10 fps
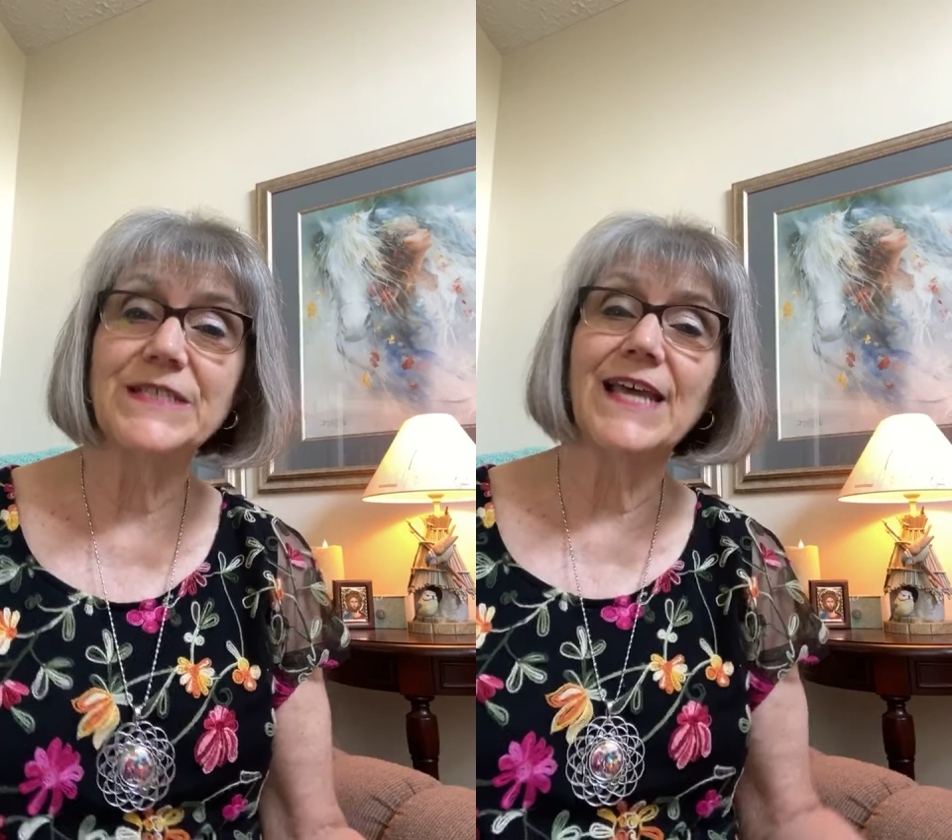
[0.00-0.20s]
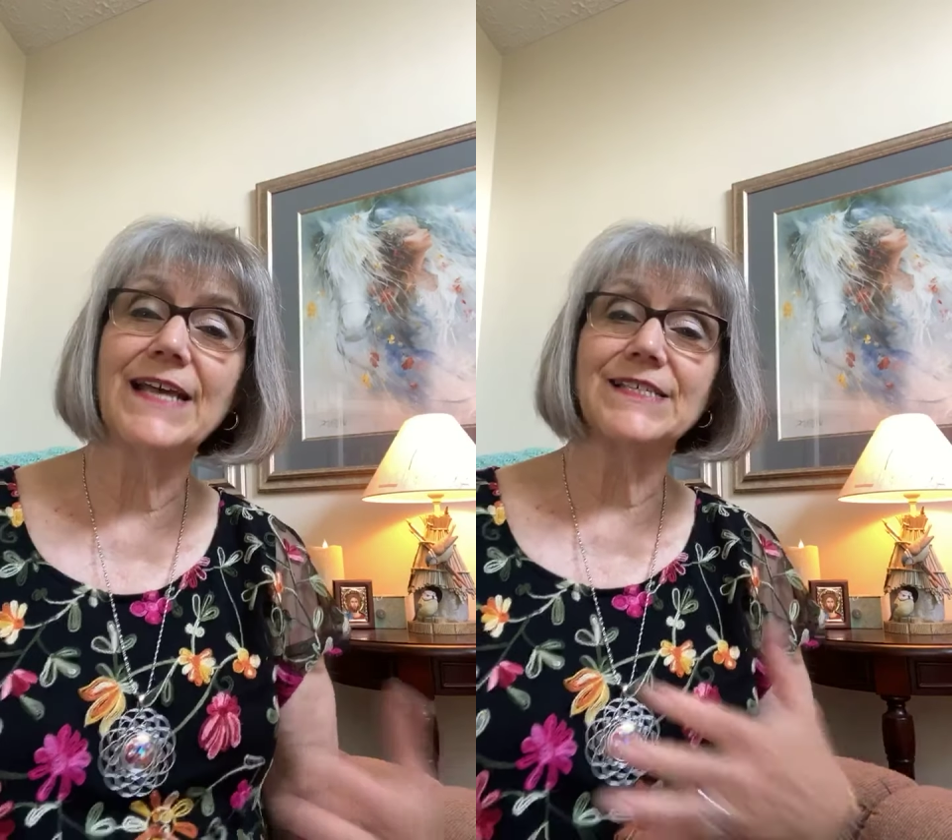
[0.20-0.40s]

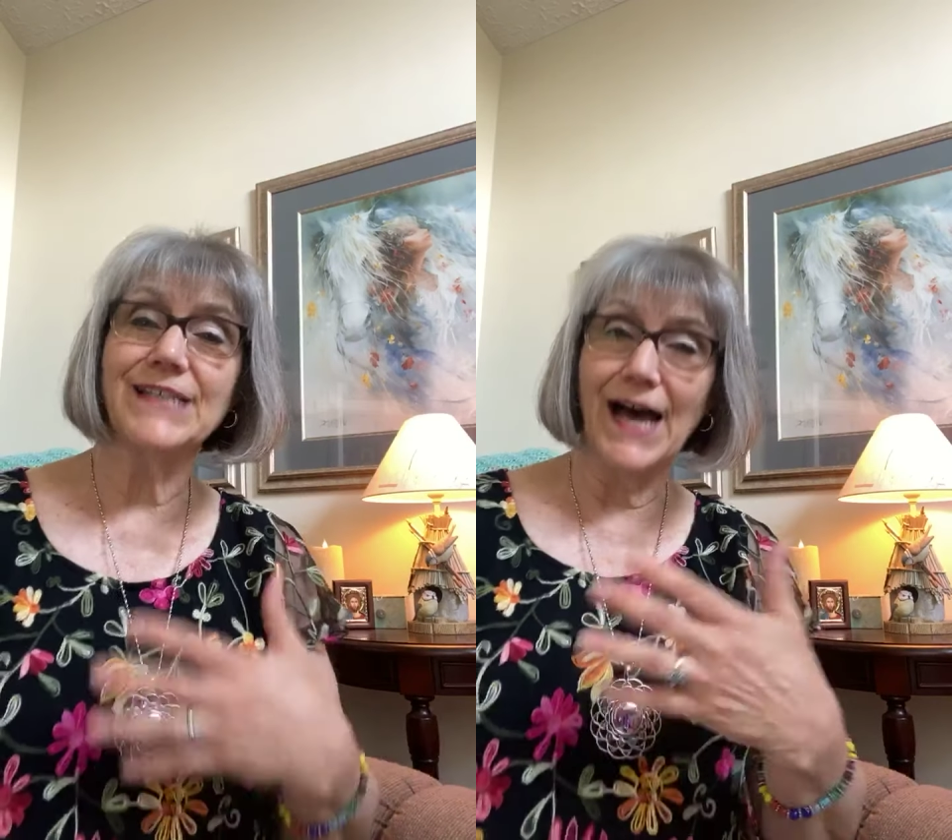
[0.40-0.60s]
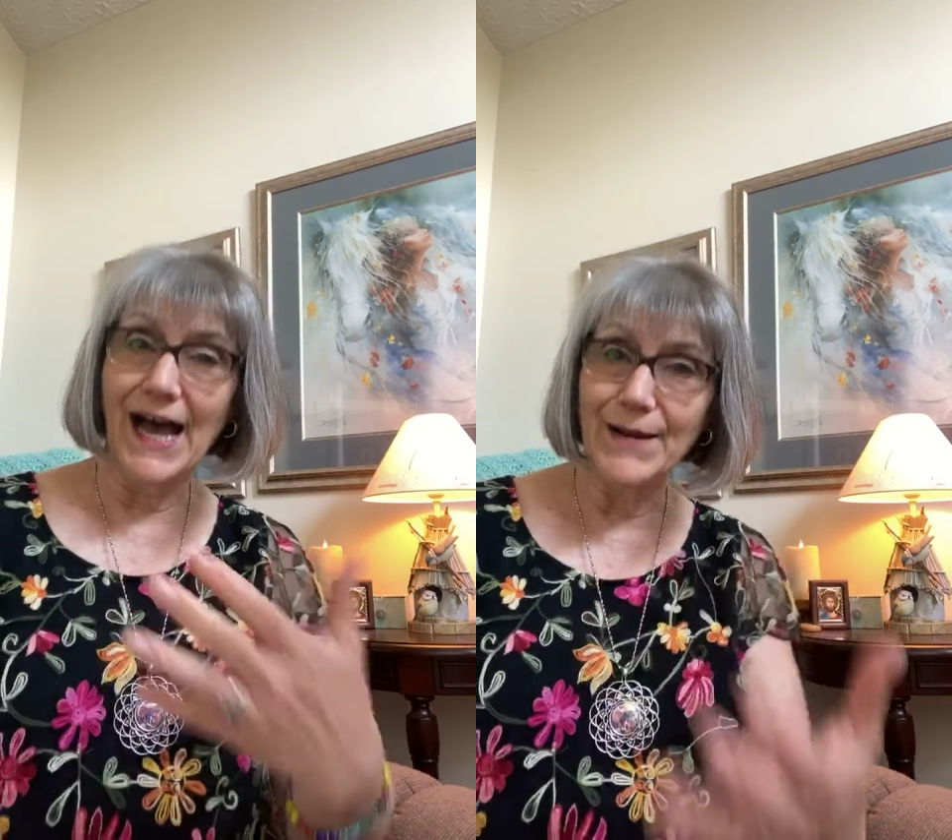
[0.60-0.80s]
it takes
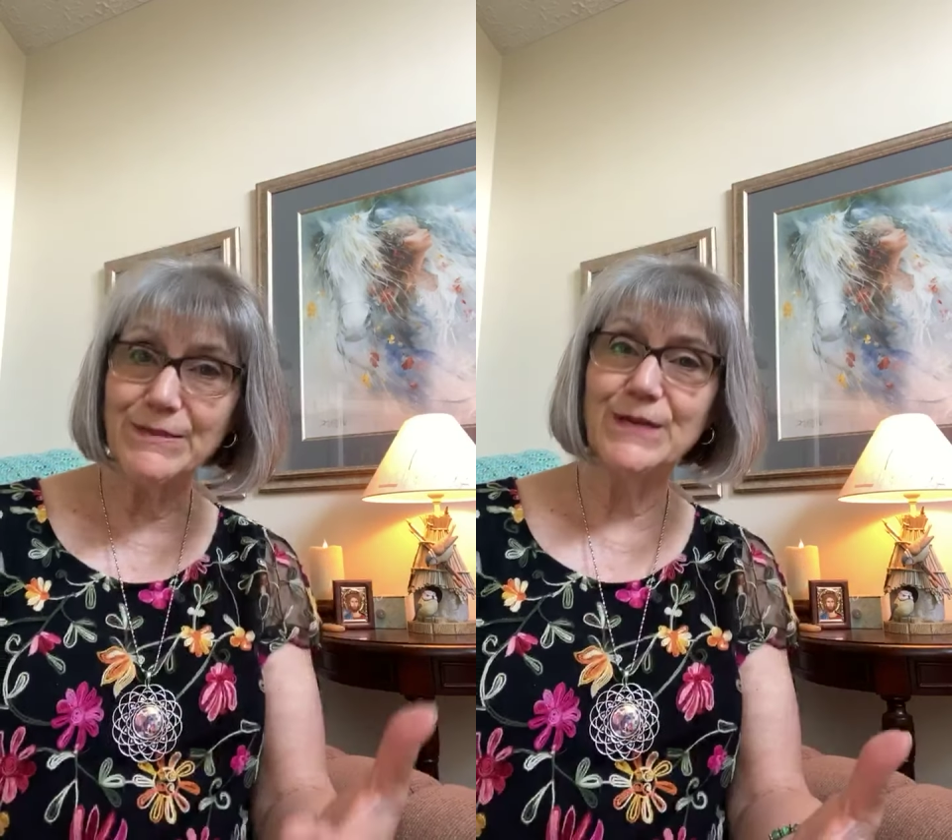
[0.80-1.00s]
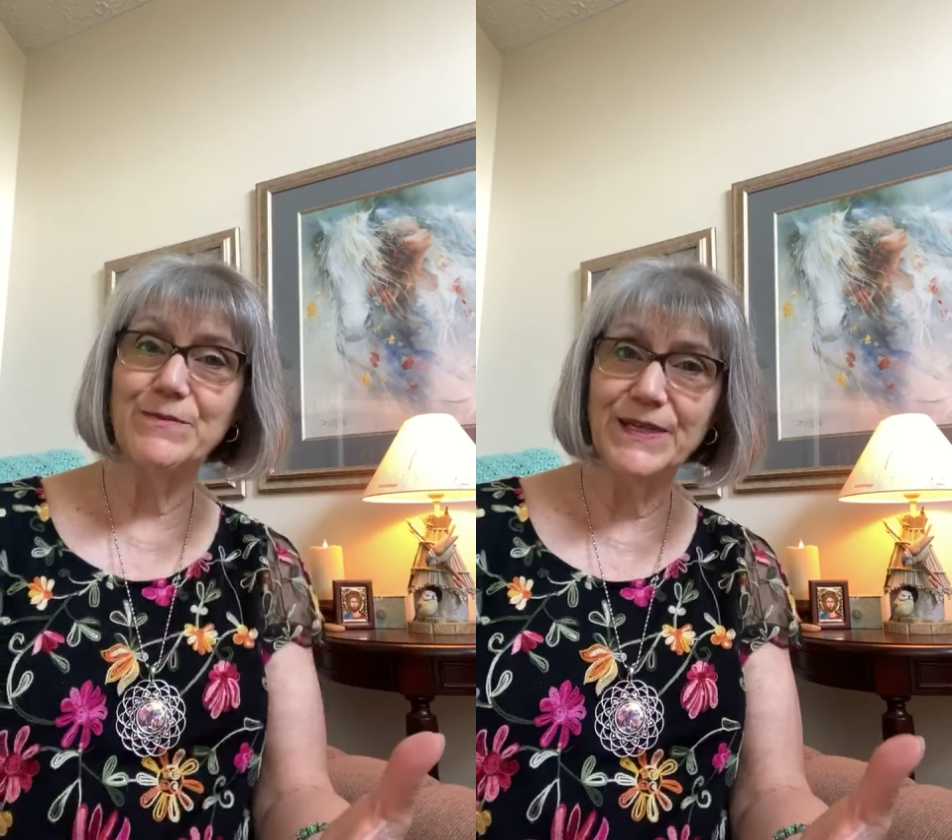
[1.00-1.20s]
time
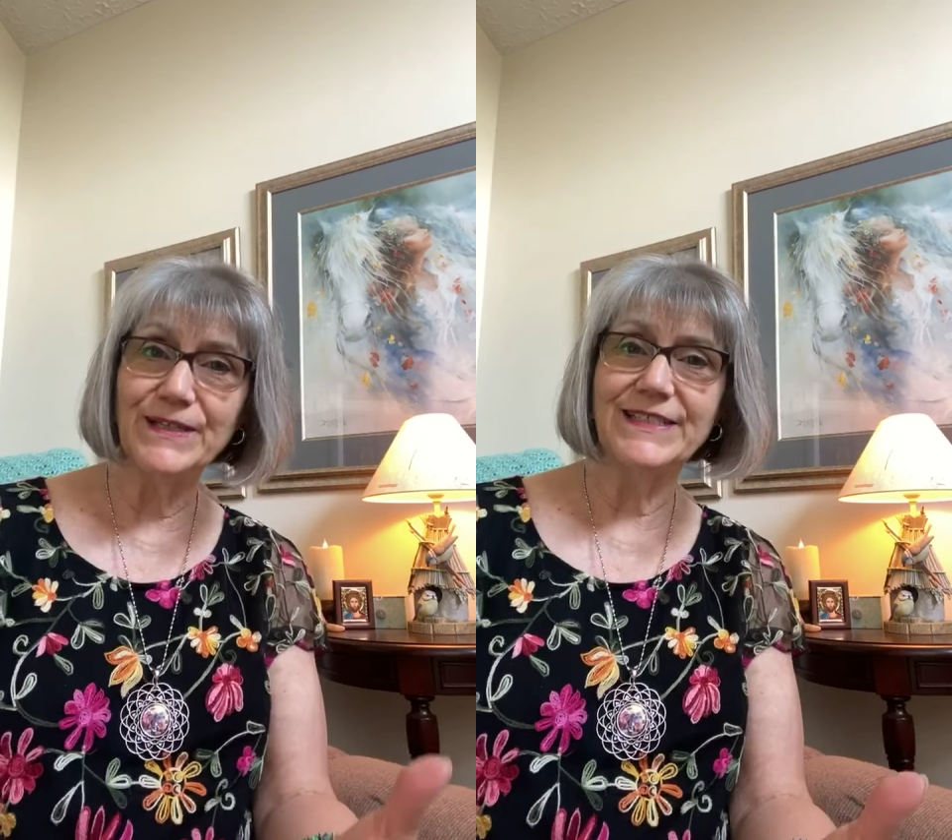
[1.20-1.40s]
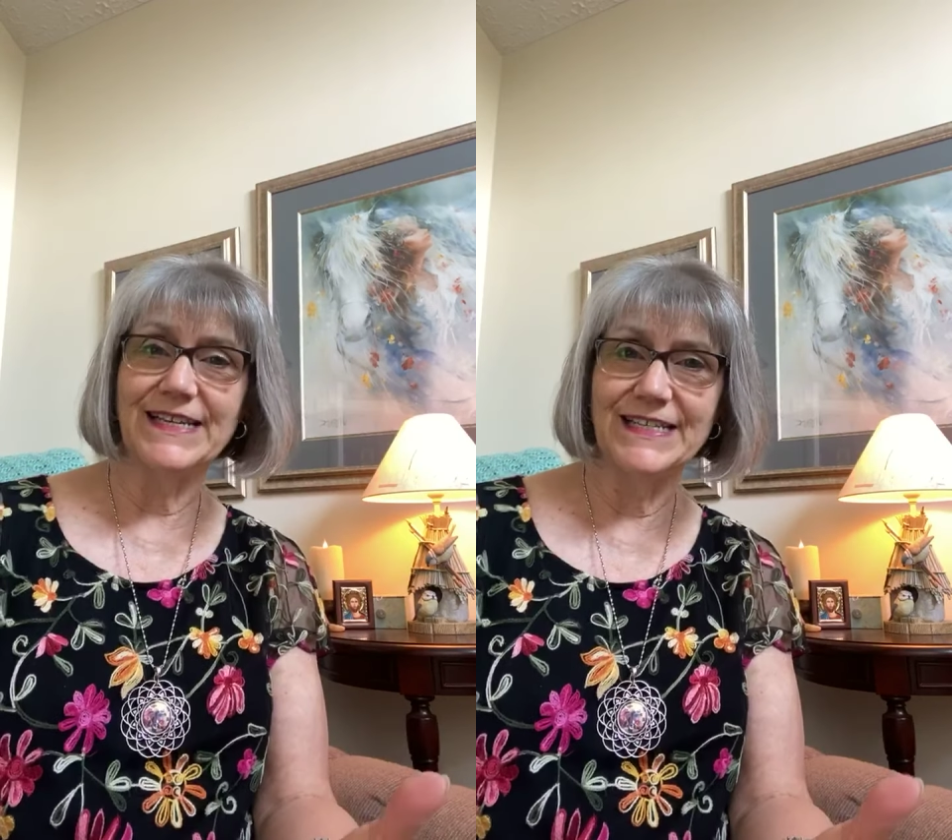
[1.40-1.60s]
to
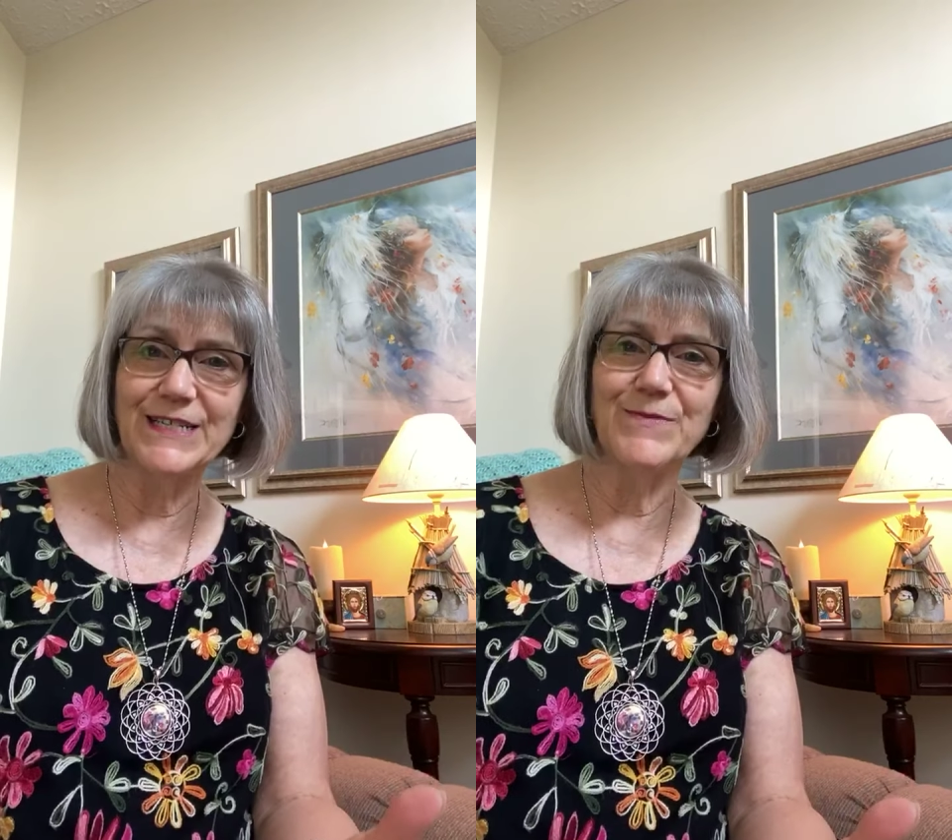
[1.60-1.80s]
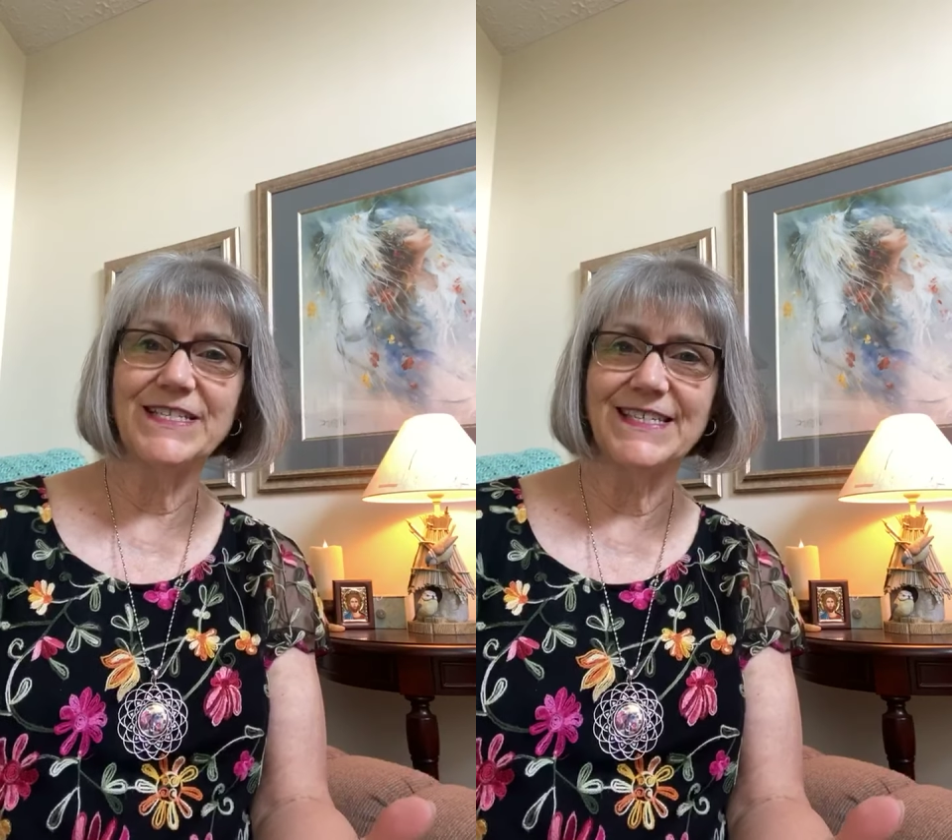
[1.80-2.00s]
build
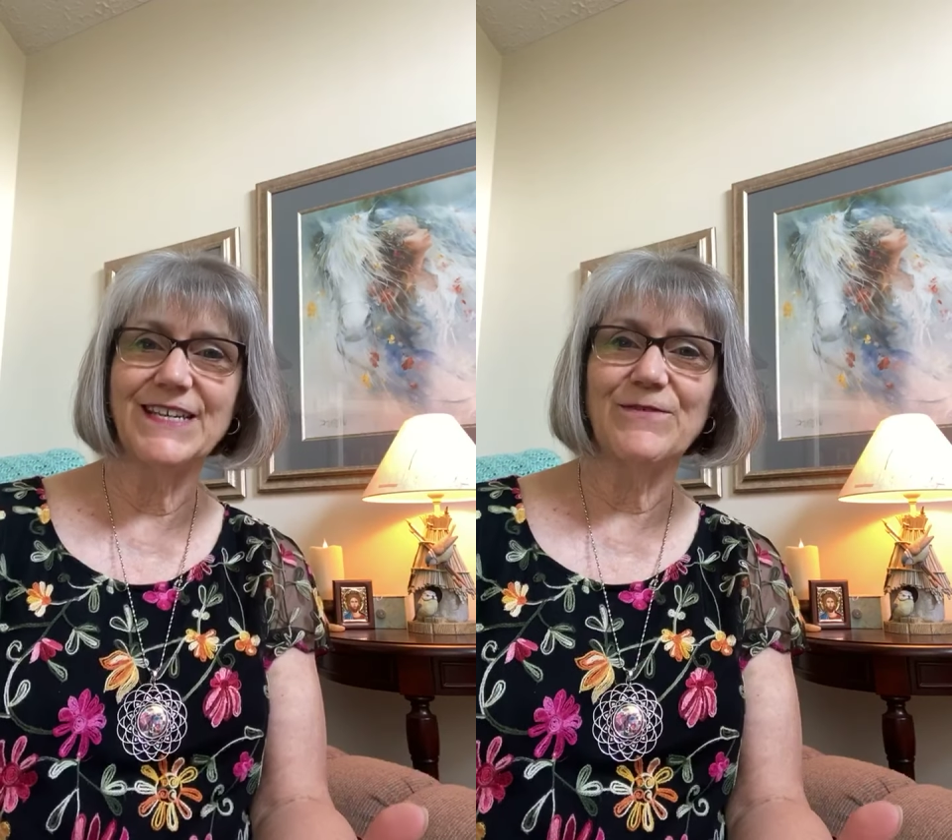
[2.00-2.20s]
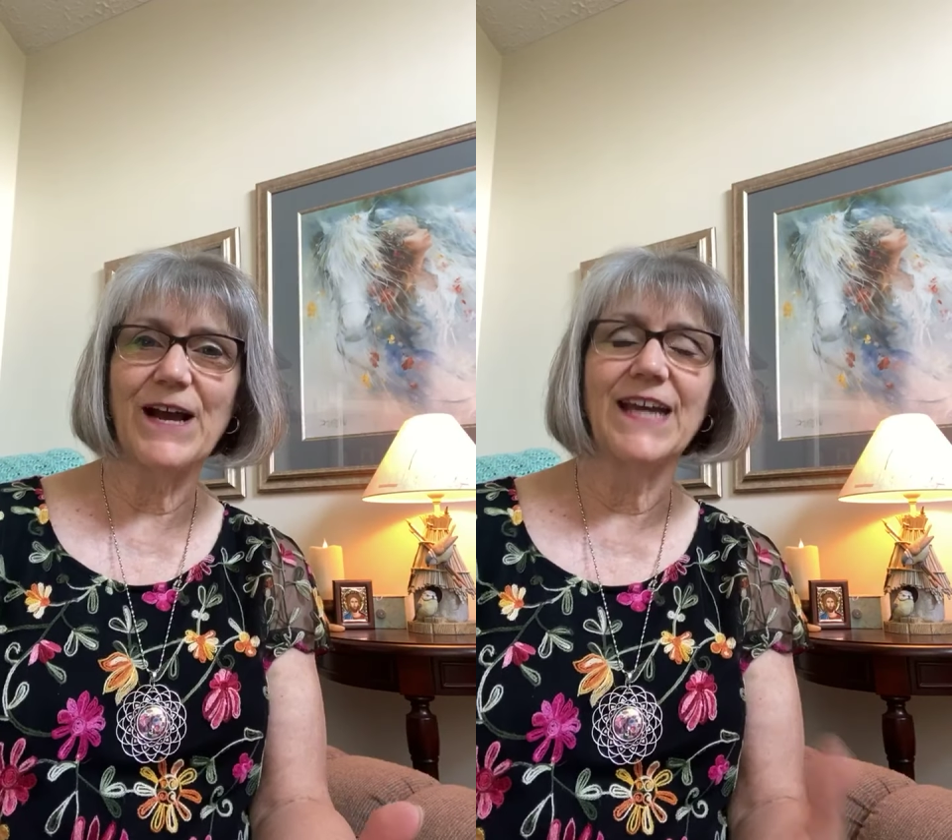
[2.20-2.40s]

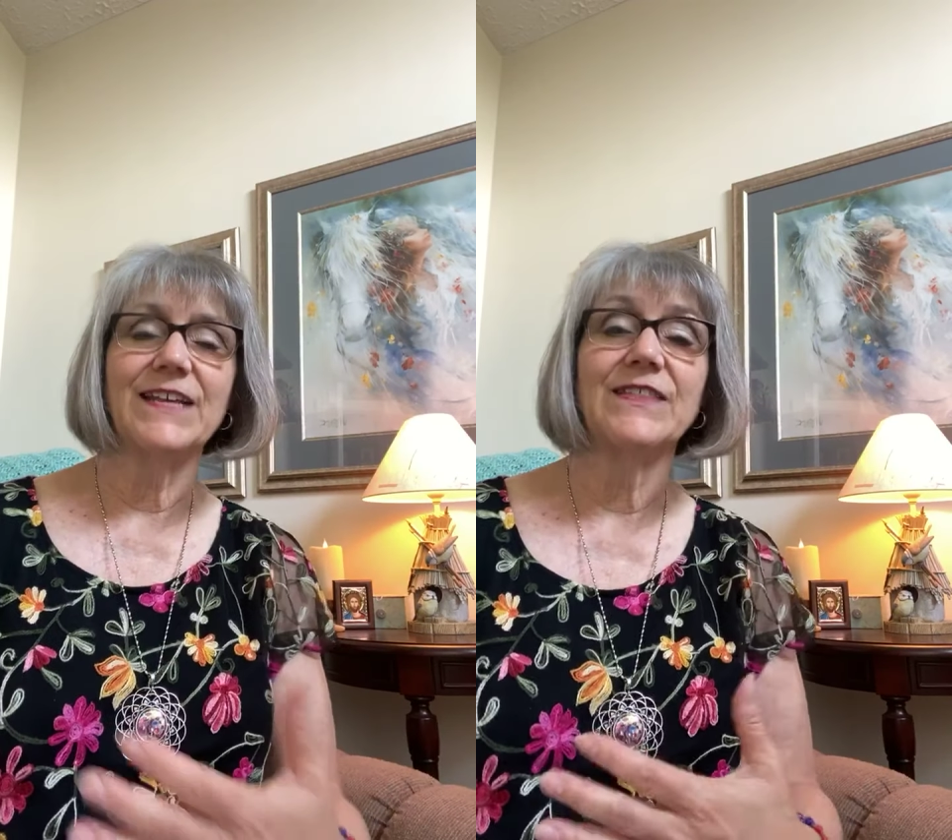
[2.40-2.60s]
intimacy, right?